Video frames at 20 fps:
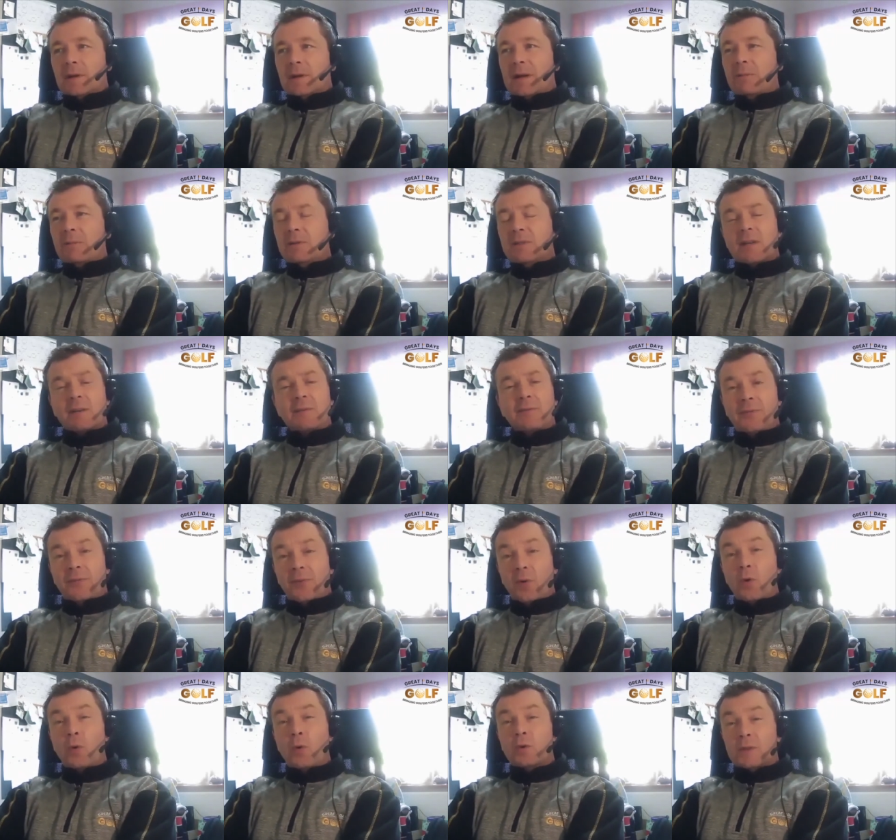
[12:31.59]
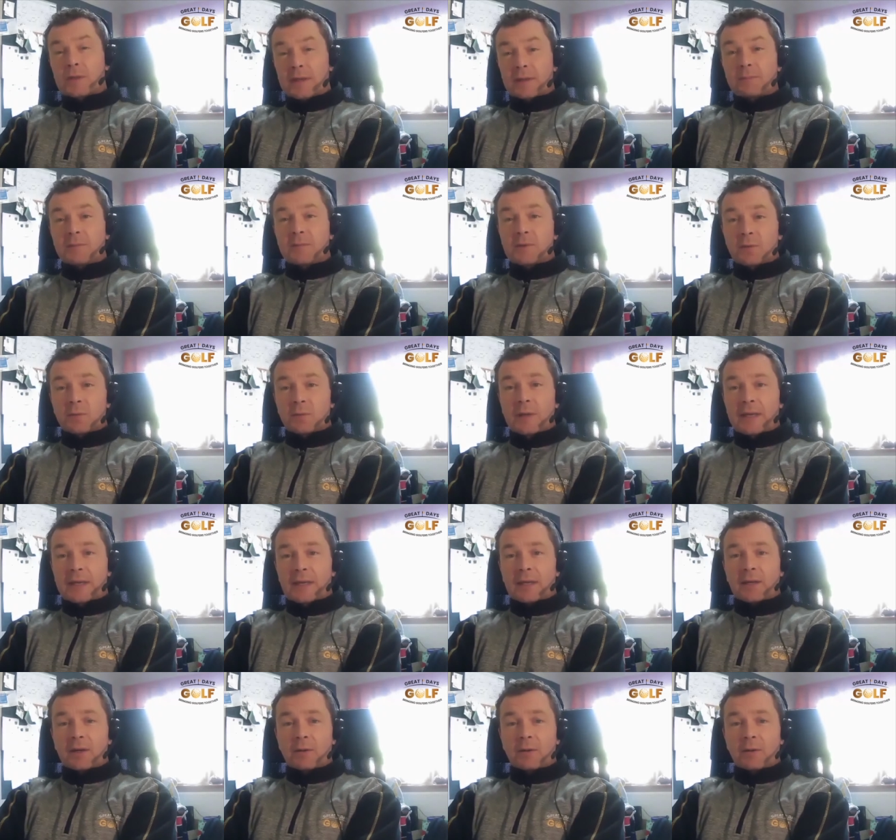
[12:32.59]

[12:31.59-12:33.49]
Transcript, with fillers: I would say four times a week.